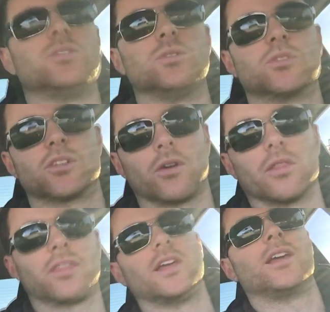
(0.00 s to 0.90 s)
to do
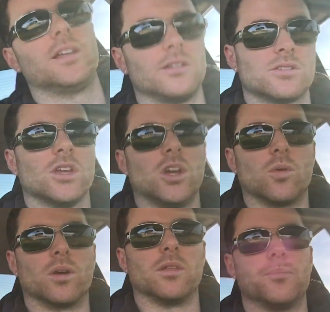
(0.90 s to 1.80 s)
certain things,
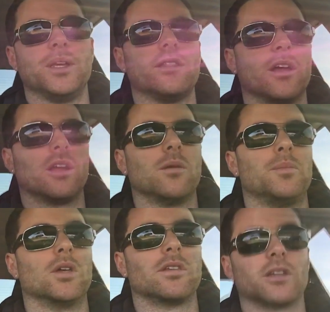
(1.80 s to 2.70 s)
whether it be they're
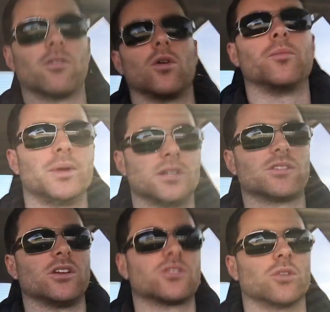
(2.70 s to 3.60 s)
building their own
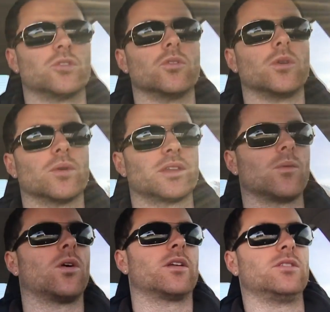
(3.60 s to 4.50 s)
business or doing what they
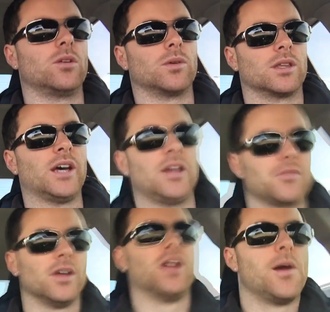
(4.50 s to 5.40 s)
want to do in life.
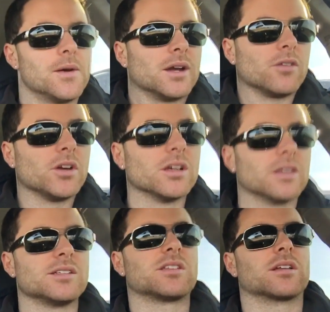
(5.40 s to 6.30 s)
And
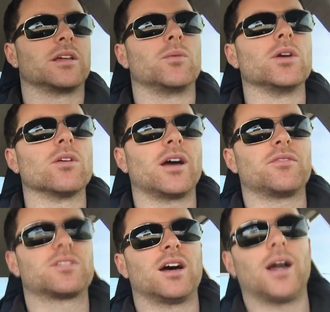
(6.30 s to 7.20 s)
realistically, we all
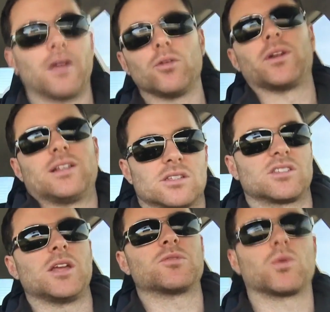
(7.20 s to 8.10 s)
have time. Everyone has the
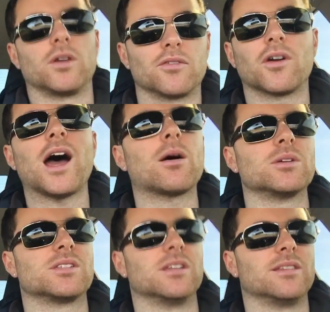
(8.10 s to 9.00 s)
same 24
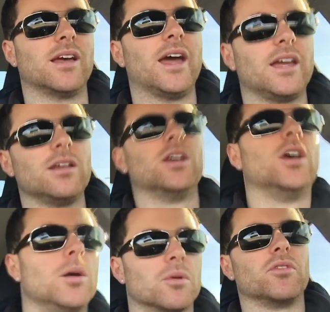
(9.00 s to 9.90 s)
hours in a day.
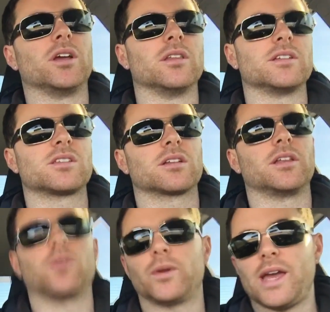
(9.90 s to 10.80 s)
But
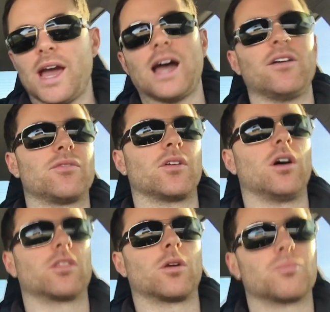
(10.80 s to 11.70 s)
realistically, we have
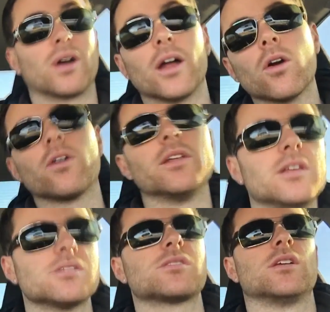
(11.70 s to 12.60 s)
other
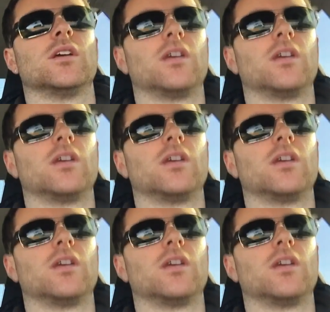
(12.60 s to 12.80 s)
priorities